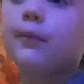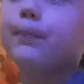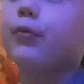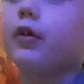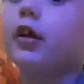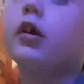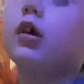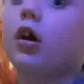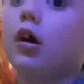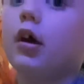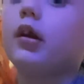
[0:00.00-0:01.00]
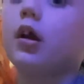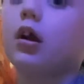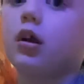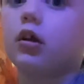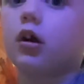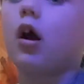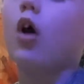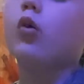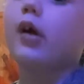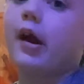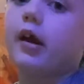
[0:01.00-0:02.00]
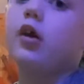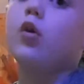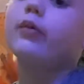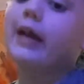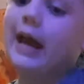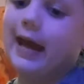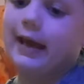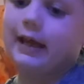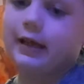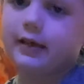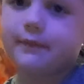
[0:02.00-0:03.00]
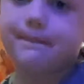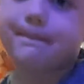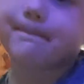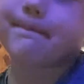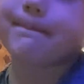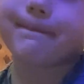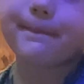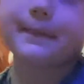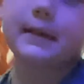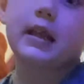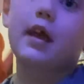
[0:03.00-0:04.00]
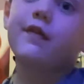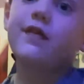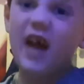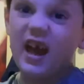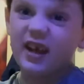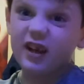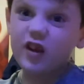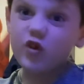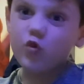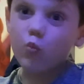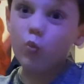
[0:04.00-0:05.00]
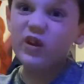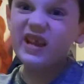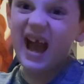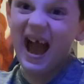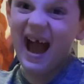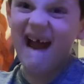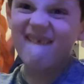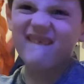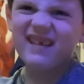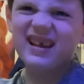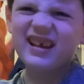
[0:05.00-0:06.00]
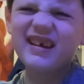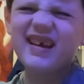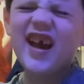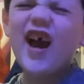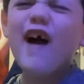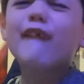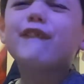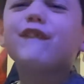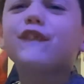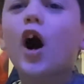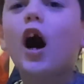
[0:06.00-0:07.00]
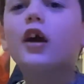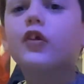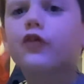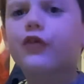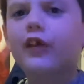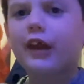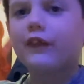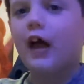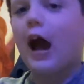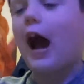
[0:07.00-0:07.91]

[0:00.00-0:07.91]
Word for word: Pretty good. Okay, okay. Then we have Fox and the